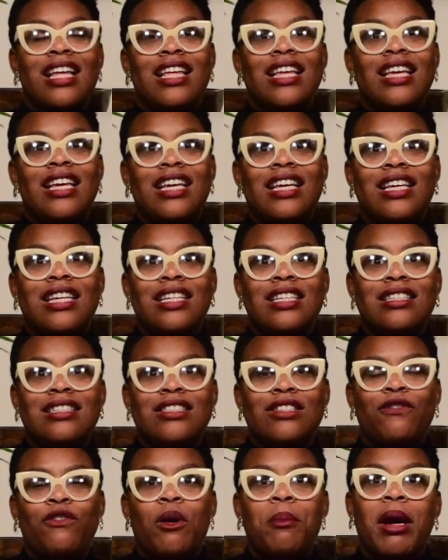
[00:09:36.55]

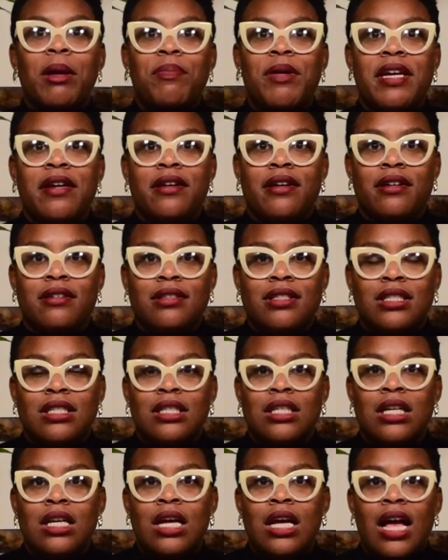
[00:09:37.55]
is for my peers.